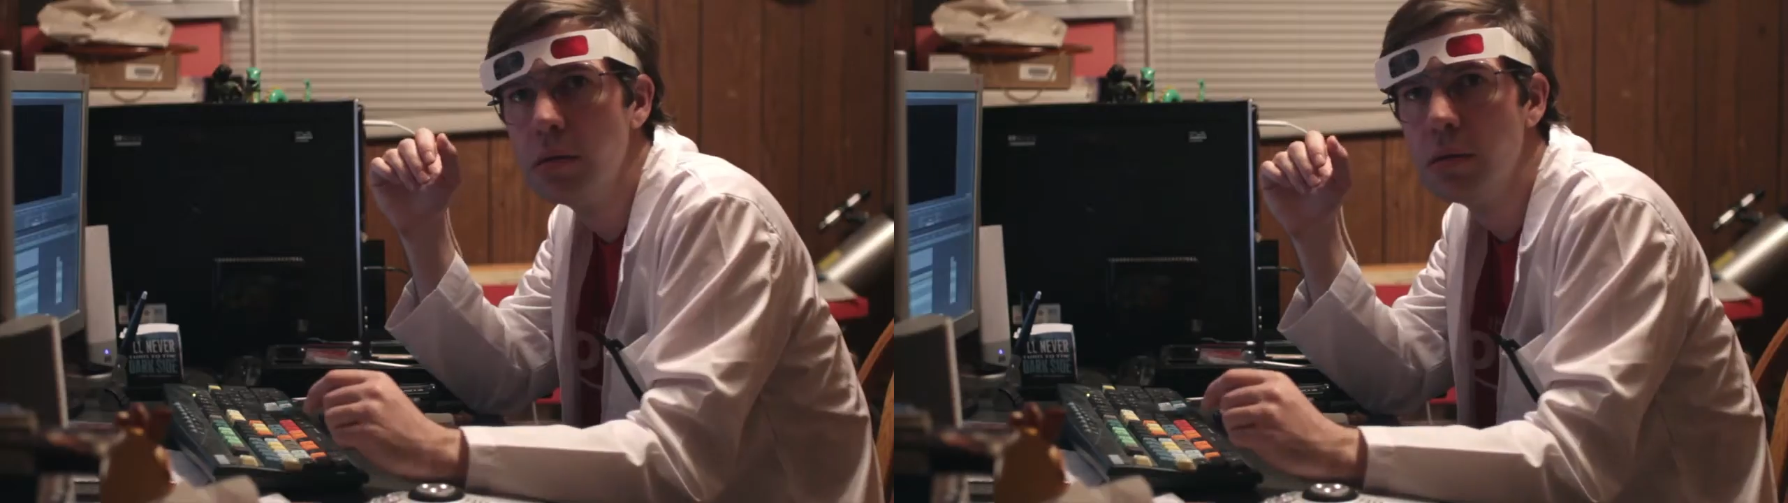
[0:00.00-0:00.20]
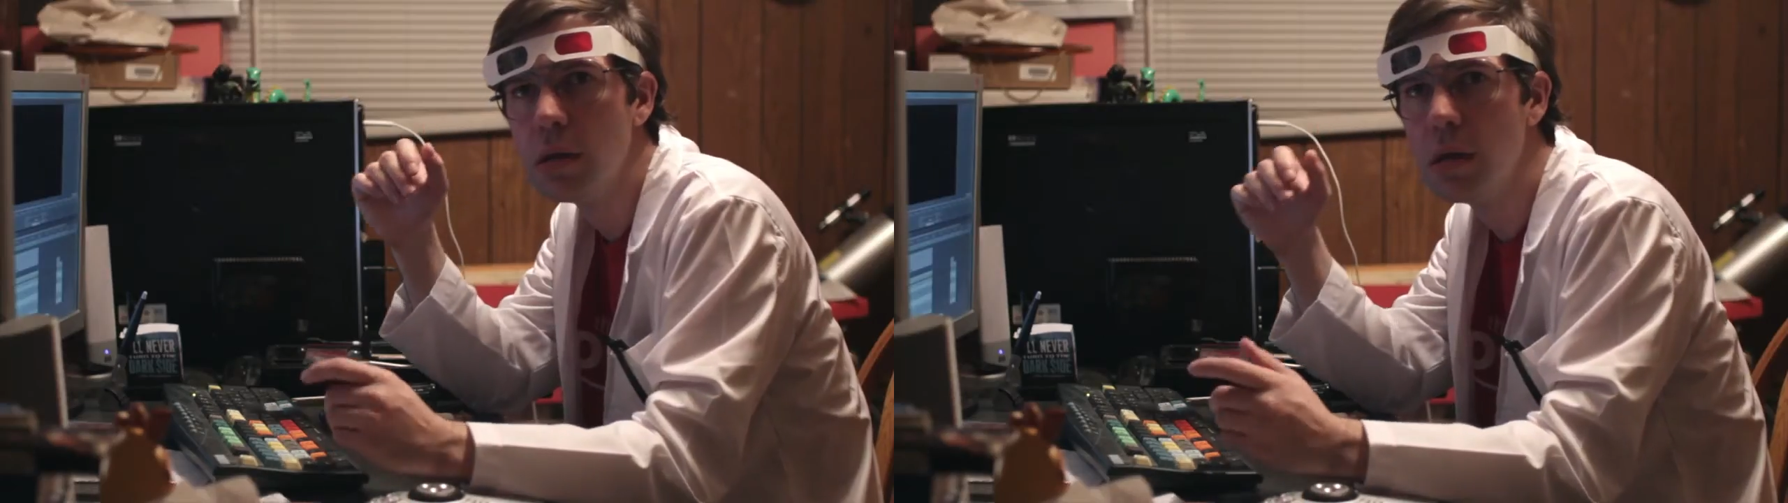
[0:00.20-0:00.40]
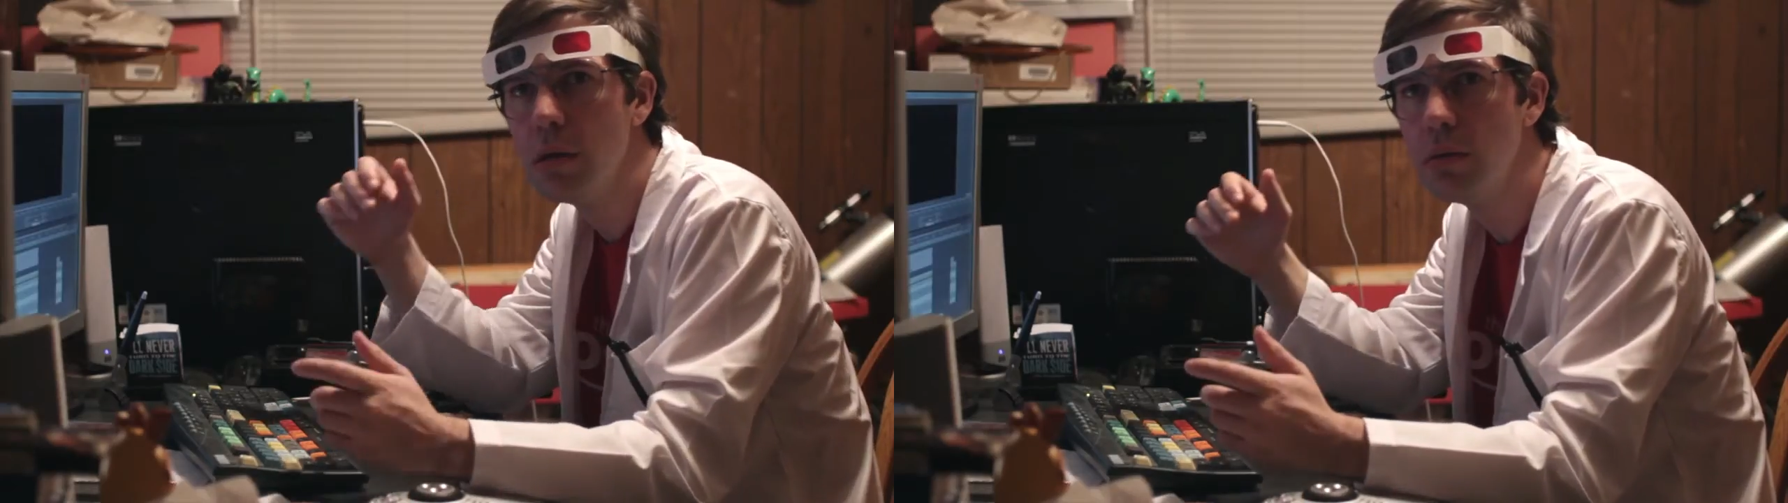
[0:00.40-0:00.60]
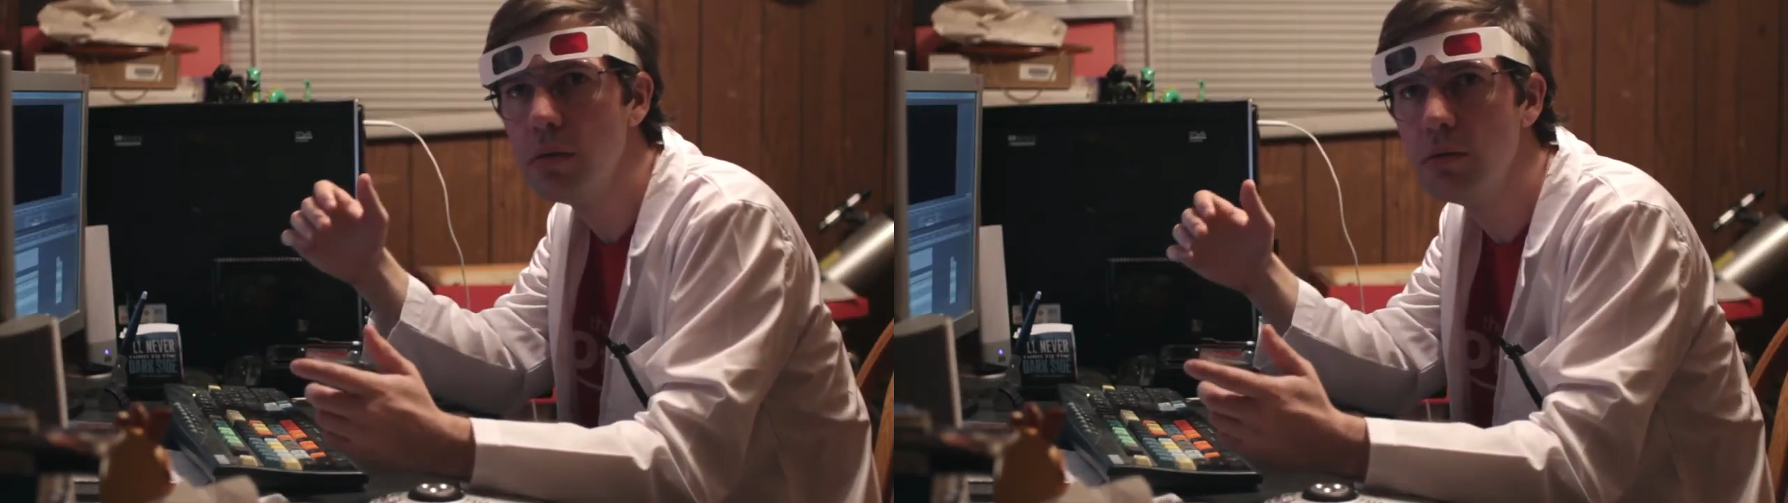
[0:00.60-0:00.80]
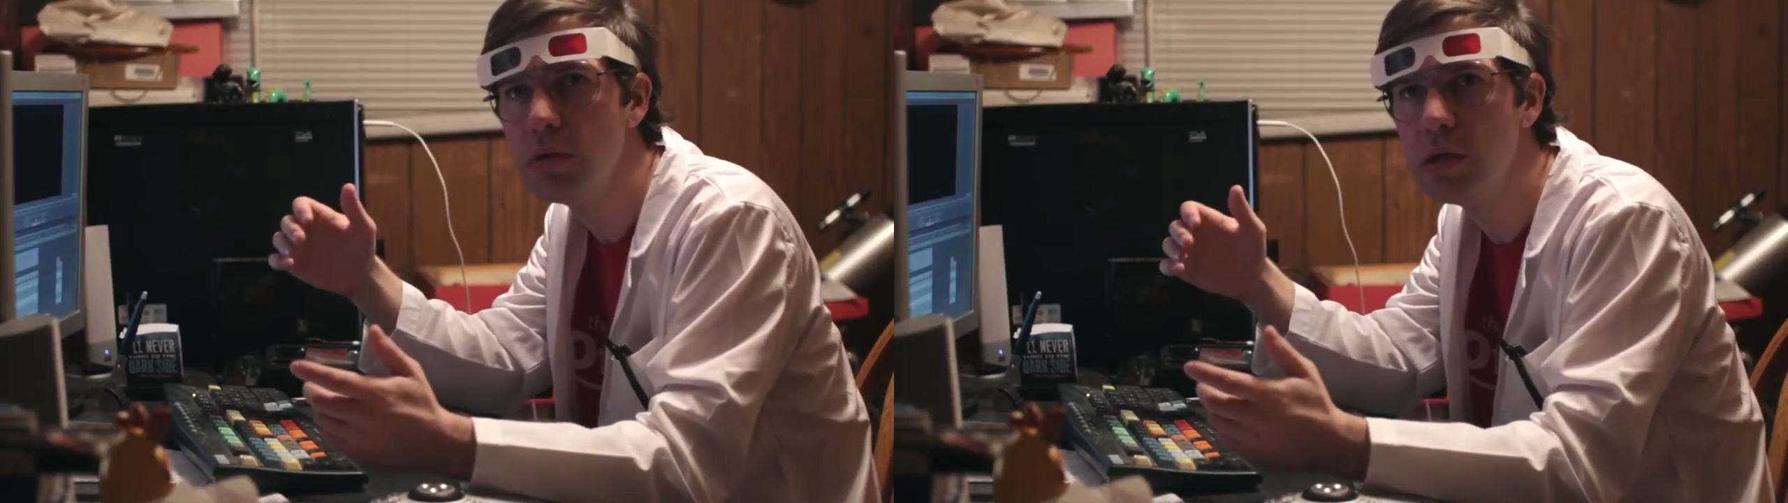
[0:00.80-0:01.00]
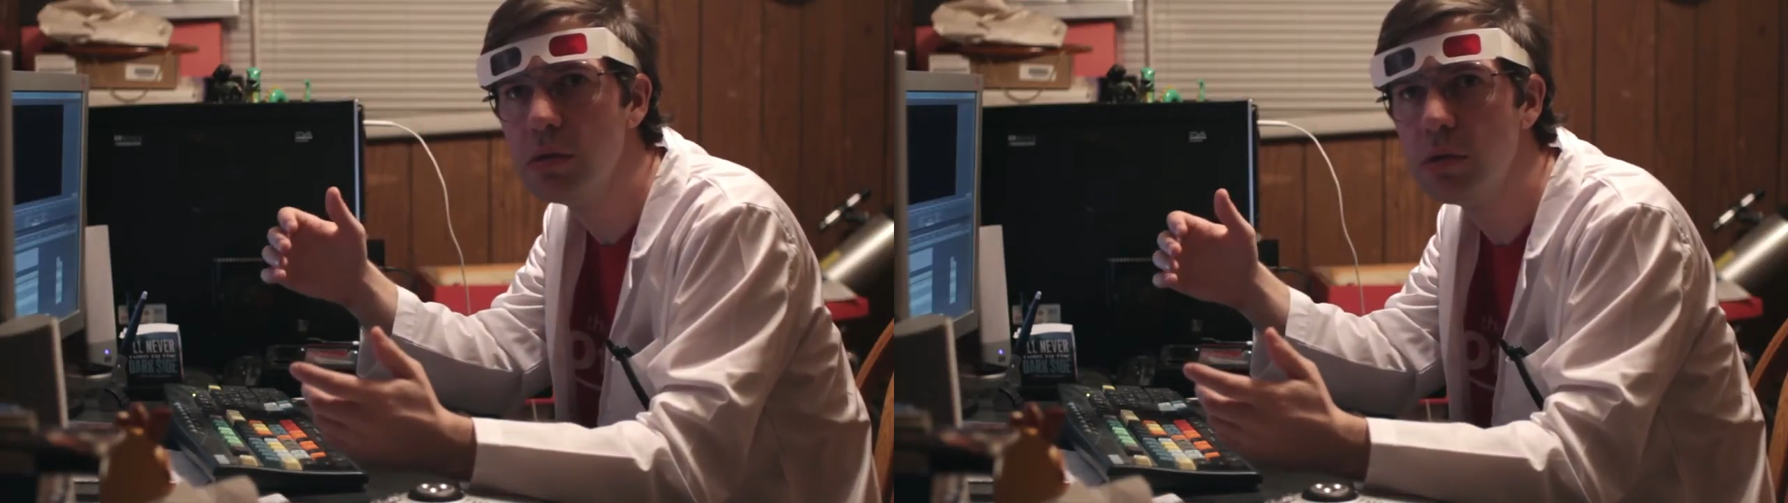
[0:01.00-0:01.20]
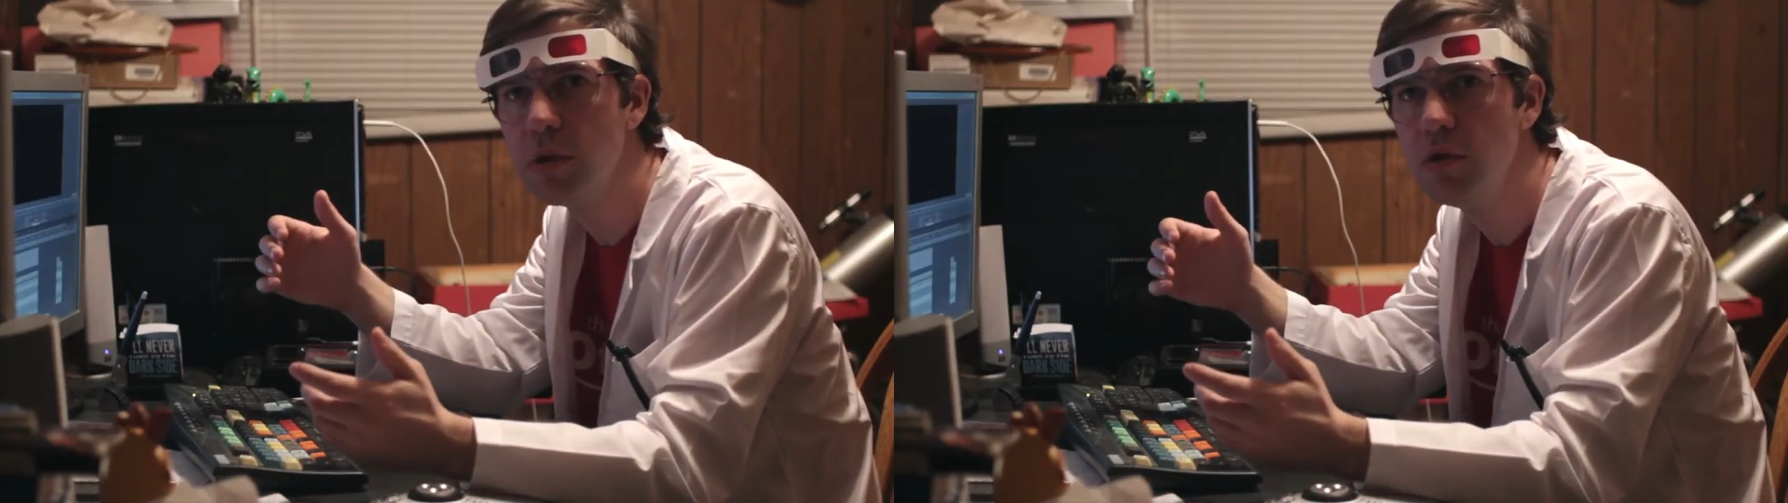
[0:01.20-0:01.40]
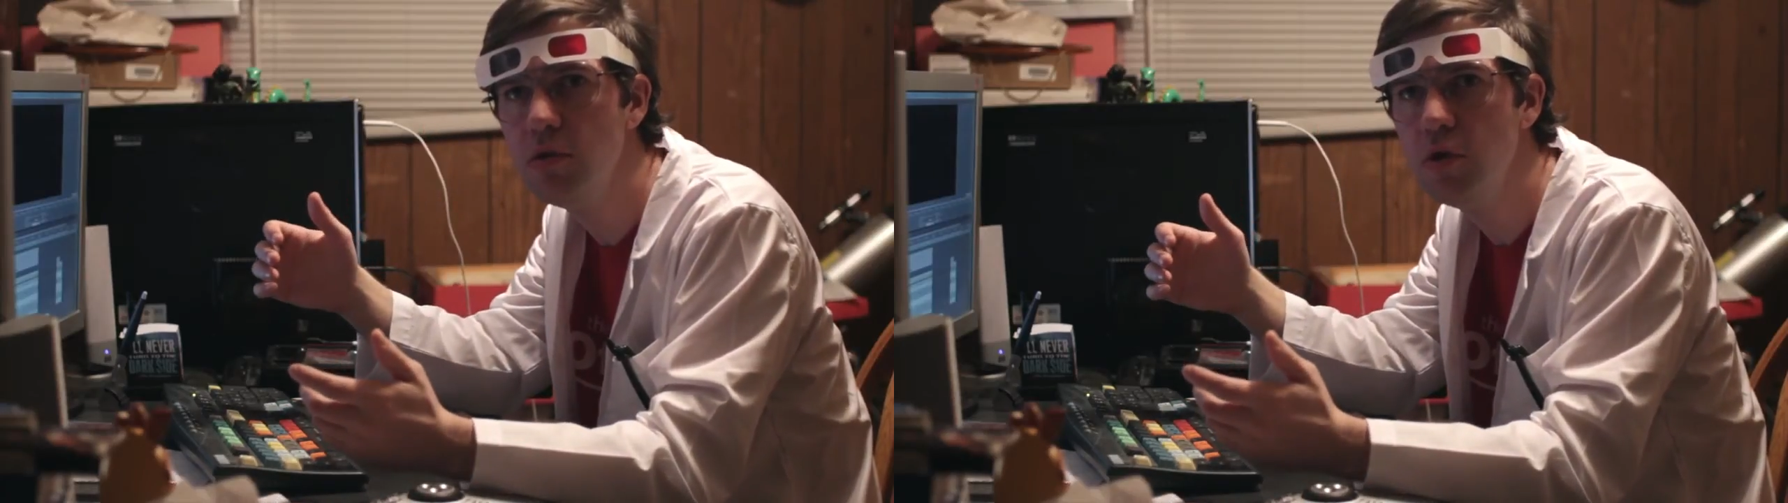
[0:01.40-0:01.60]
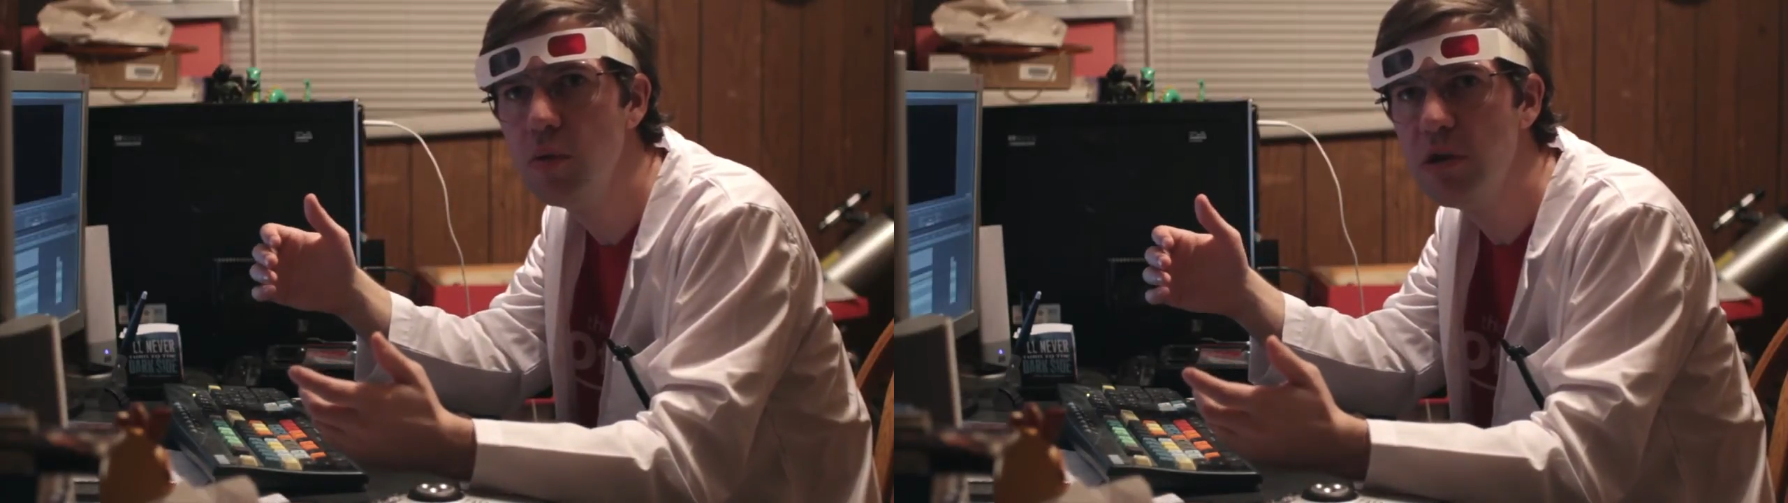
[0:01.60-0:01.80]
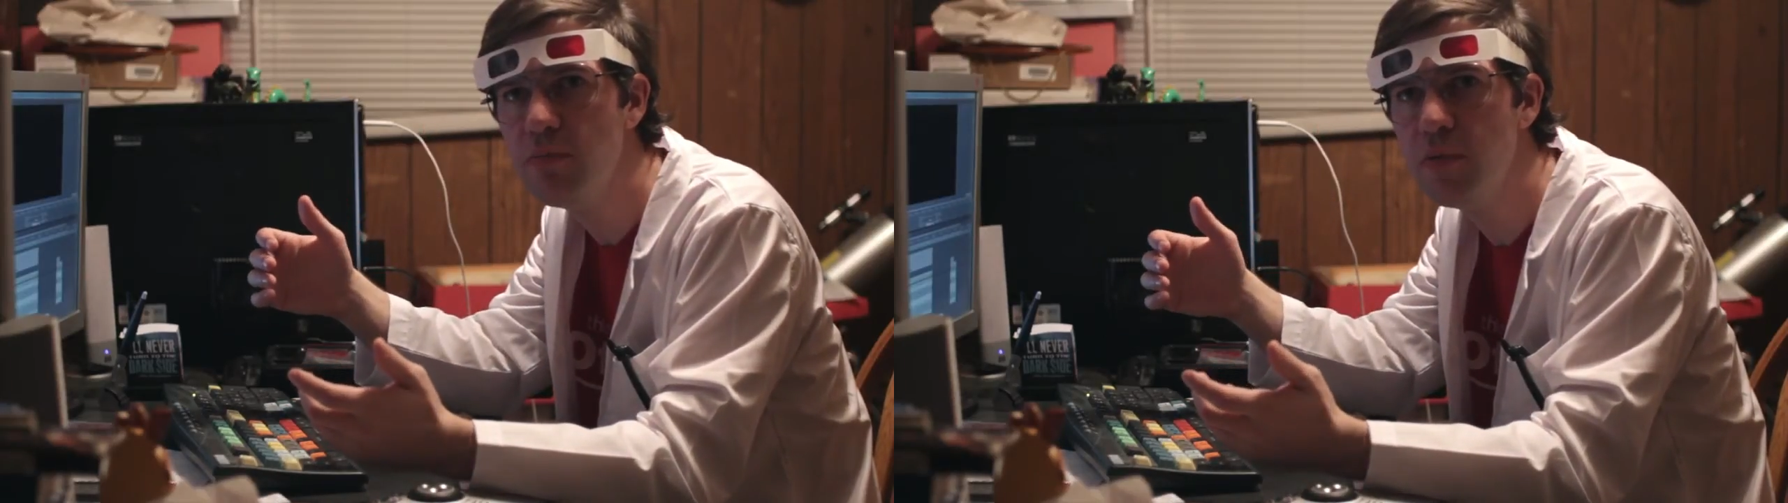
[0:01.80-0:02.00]
No, you were the only one who knew
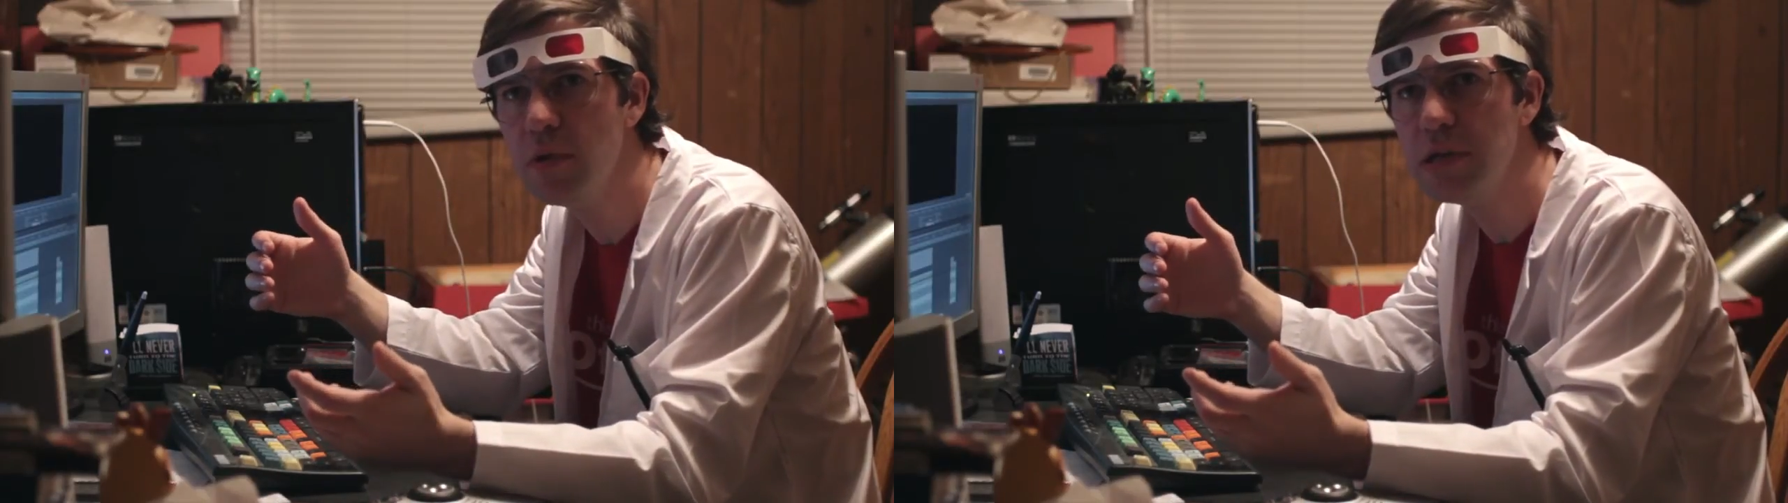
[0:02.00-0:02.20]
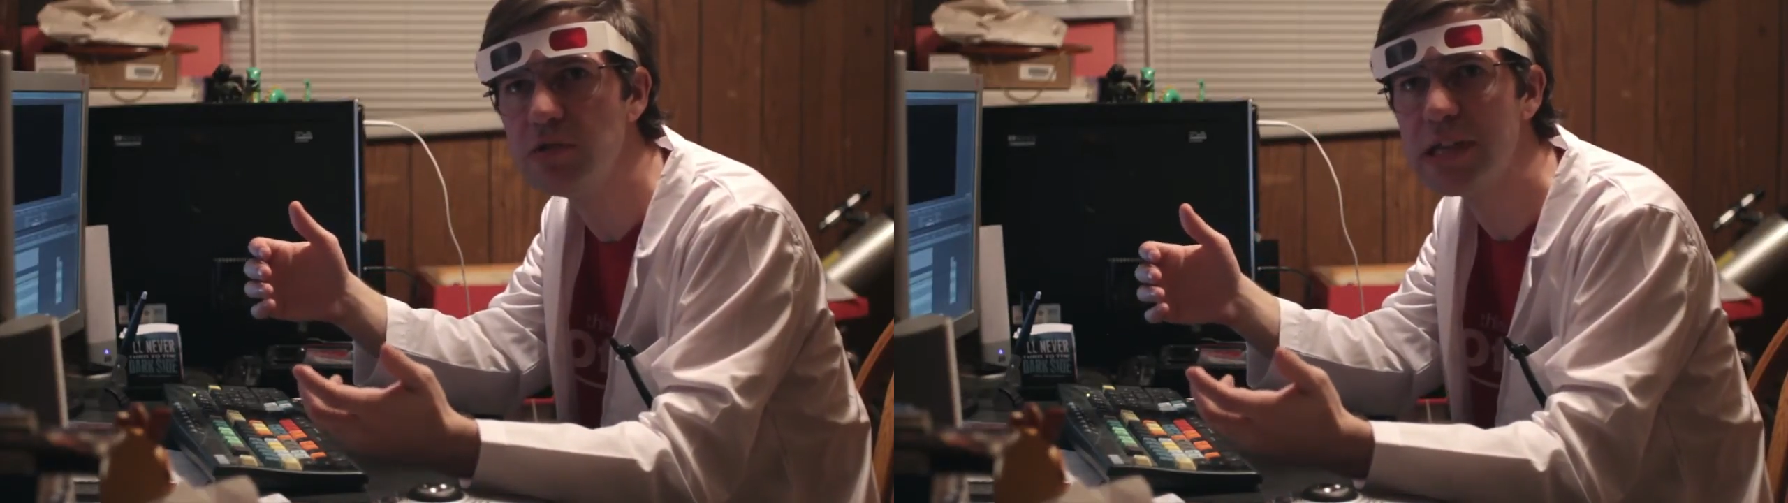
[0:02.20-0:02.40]
where you put it.